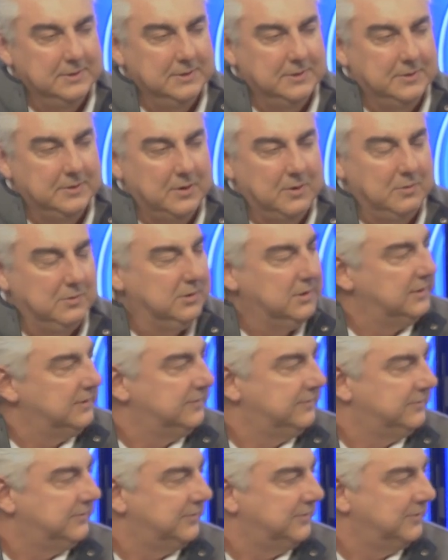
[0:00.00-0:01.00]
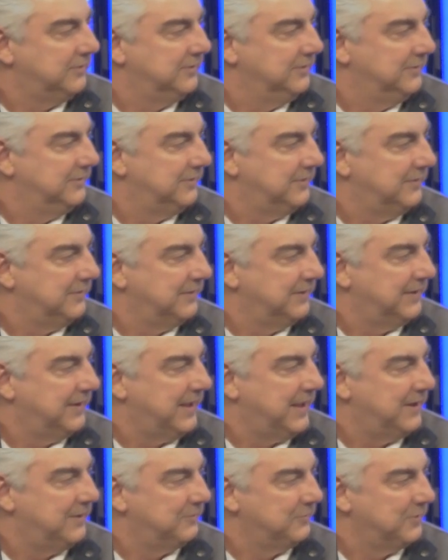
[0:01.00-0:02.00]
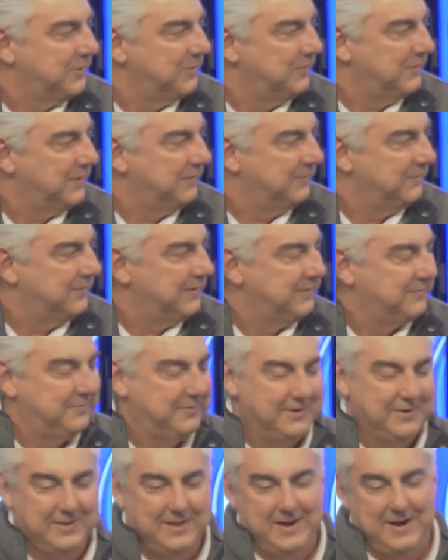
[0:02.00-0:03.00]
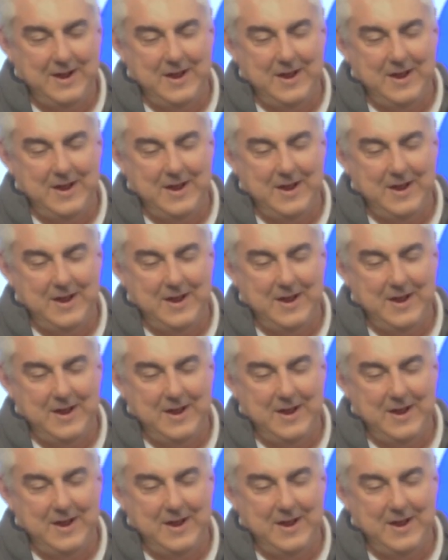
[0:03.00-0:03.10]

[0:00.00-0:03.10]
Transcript: groglets or gro- I don't know. I'm going to figure that